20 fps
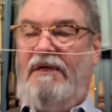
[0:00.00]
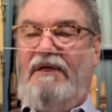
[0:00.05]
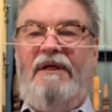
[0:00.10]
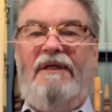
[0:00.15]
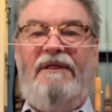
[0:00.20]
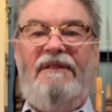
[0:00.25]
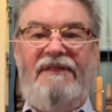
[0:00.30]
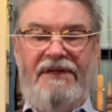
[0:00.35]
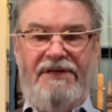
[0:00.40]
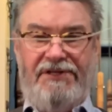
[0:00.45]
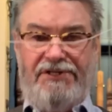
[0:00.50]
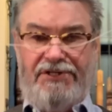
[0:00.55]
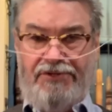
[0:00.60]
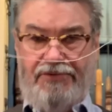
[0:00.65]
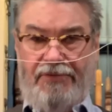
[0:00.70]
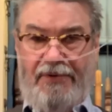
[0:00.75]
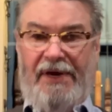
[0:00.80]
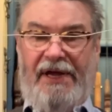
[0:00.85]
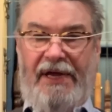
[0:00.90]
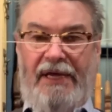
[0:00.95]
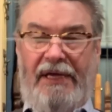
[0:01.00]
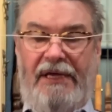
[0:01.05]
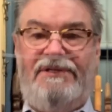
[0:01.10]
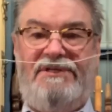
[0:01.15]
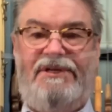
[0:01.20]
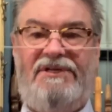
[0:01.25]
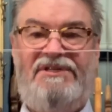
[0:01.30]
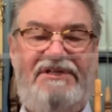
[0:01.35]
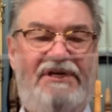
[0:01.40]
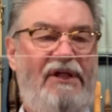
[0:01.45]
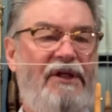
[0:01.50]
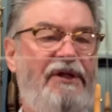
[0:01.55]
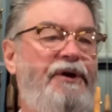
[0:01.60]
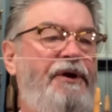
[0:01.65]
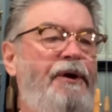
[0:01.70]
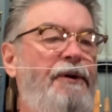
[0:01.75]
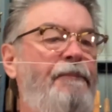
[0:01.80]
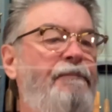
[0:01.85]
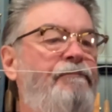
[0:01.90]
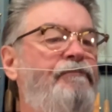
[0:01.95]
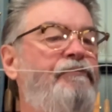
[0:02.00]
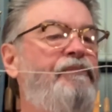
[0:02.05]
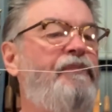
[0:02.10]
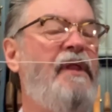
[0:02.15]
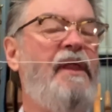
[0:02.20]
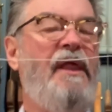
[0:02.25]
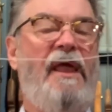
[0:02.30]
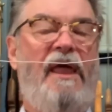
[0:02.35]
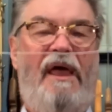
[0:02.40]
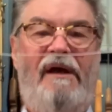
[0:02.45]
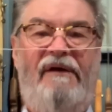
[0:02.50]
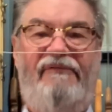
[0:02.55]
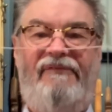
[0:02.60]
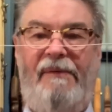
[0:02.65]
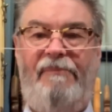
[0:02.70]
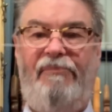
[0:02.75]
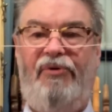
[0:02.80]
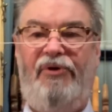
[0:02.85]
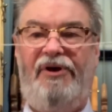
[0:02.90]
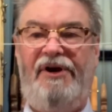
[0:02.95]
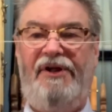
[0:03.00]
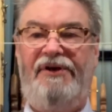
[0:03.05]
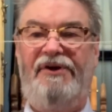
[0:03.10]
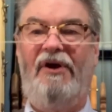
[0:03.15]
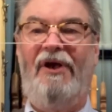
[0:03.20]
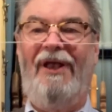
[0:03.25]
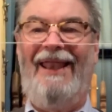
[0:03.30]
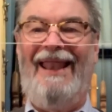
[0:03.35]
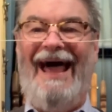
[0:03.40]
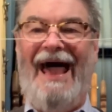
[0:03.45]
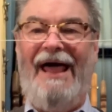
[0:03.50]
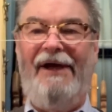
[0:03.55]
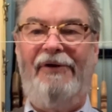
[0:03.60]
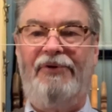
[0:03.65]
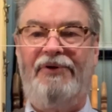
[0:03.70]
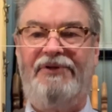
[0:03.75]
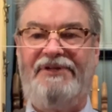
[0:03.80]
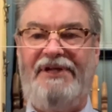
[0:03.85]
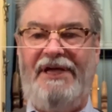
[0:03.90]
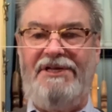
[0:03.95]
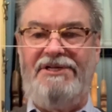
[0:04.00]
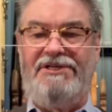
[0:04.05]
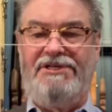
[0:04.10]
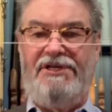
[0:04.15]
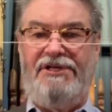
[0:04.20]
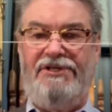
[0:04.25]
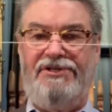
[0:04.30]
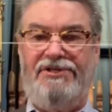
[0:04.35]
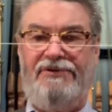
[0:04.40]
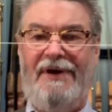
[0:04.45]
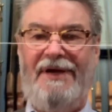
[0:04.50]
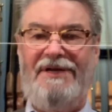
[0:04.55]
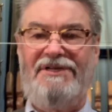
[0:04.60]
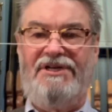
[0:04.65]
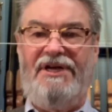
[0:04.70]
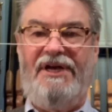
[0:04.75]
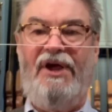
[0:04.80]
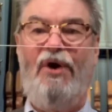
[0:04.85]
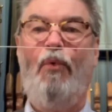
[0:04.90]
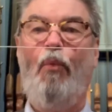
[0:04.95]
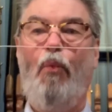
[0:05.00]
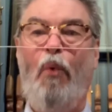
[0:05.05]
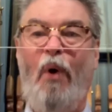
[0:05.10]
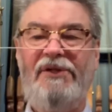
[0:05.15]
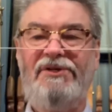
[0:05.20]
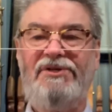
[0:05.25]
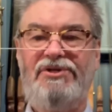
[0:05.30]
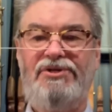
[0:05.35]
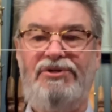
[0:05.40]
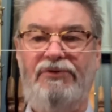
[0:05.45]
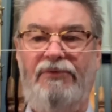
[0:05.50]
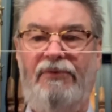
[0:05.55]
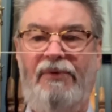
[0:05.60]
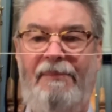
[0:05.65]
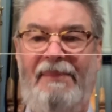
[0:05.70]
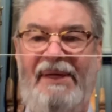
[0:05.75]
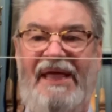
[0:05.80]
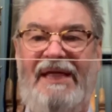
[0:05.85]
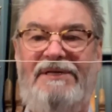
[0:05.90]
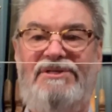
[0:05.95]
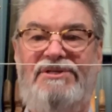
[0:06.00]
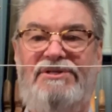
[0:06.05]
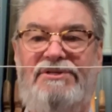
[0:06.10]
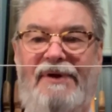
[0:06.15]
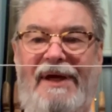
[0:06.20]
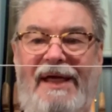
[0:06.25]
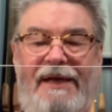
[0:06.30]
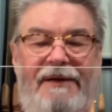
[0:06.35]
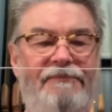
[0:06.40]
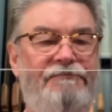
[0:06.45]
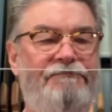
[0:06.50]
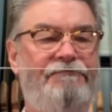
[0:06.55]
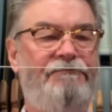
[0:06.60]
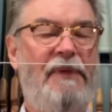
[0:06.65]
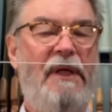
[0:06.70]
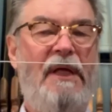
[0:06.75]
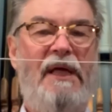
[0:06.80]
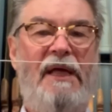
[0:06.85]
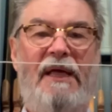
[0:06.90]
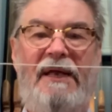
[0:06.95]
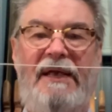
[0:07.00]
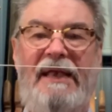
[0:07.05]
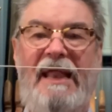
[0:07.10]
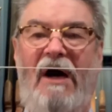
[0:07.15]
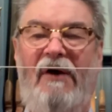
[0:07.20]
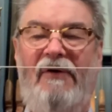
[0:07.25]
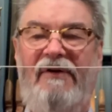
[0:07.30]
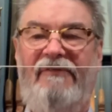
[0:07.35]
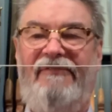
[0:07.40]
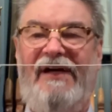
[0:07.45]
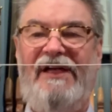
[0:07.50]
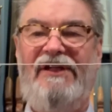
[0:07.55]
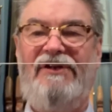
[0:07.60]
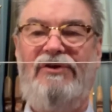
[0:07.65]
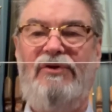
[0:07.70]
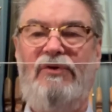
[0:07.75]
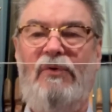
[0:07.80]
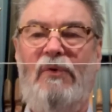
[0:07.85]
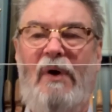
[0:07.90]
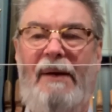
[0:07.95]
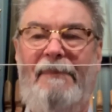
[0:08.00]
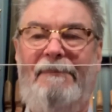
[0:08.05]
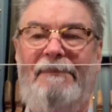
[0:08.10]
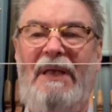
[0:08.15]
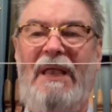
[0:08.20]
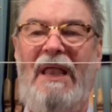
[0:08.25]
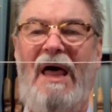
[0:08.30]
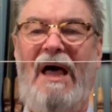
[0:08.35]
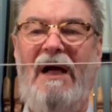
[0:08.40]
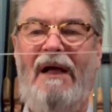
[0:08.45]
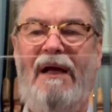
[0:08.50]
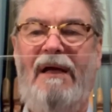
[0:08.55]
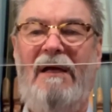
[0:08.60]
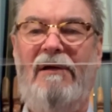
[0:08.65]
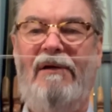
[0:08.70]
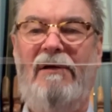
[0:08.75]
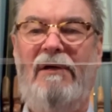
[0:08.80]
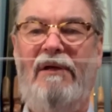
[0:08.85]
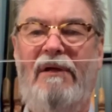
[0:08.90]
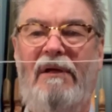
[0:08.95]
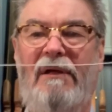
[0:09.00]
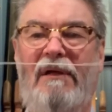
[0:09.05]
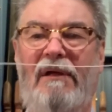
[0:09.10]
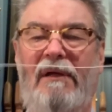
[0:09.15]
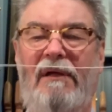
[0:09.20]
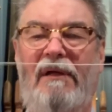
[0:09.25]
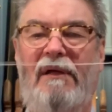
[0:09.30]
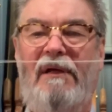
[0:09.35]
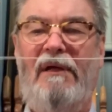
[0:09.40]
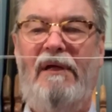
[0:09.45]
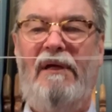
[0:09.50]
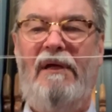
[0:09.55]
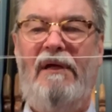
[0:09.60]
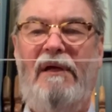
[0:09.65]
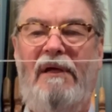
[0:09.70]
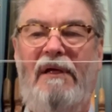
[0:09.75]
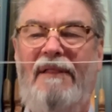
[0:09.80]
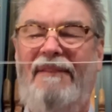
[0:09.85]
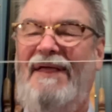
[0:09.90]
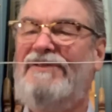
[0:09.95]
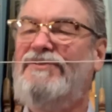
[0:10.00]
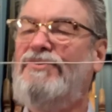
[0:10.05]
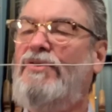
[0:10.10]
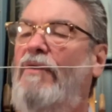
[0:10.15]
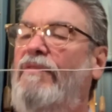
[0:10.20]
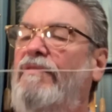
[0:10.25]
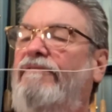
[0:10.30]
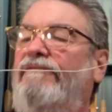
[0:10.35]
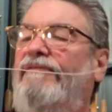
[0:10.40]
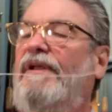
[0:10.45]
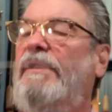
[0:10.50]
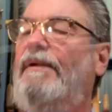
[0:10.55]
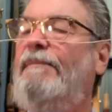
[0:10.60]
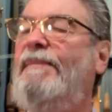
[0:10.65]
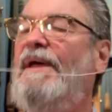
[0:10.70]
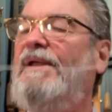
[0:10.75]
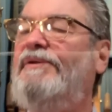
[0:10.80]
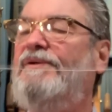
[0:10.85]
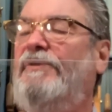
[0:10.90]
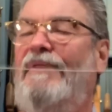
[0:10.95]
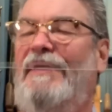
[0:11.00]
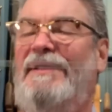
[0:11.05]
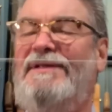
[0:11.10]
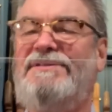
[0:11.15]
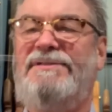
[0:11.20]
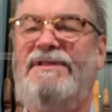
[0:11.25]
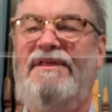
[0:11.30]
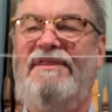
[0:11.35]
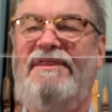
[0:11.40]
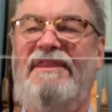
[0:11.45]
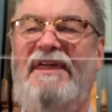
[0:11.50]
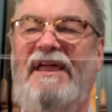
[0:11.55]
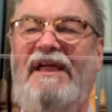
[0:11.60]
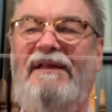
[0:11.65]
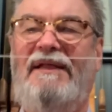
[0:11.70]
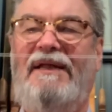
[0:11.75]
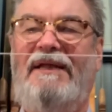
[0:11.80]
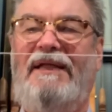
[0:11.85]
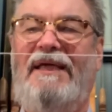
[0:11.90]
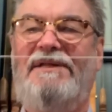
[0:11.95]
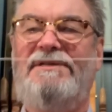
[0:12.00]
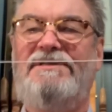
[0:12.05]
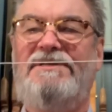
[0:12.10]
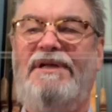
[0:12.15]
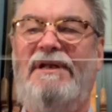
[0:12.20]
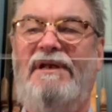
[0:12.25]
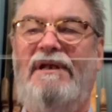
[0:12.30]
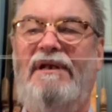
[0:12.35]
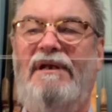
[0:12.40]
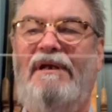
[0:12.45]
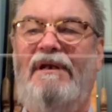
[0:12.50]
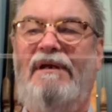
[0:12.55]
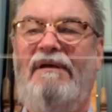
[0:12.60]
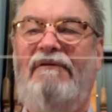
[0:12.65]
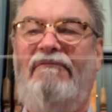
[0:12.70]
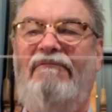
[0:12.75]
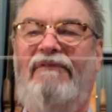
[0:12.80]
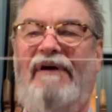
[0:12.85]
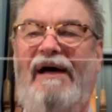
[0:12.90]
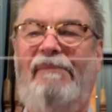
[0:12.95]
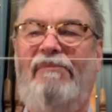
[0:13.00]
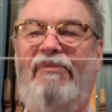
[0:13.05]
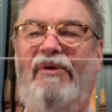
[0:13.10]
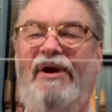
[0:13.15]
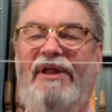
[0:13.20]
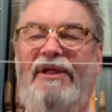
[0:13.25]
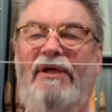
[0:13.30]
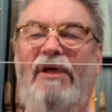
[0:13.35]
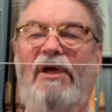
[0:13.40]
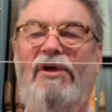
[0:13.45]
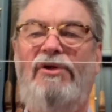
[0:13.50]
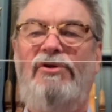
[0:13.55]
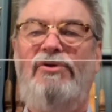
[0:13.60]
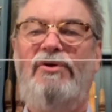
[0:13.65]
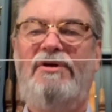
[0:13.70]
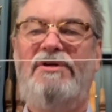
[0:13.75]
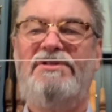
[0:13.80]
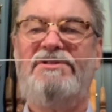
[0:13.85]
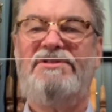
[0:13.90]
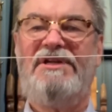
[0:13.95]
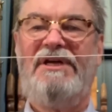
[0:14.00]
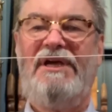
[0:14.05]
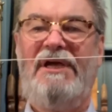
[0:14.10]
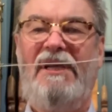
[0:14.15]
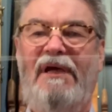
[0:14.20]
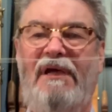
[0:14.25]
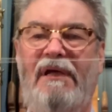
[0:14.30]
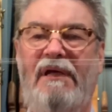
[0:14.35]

this string is a cylinder, and if I put it under lateral tension and stretch it, it wants to remain straight. Now, if I do a pluck, that's called the fundamental. That's the thing that gets it vibrating. You can see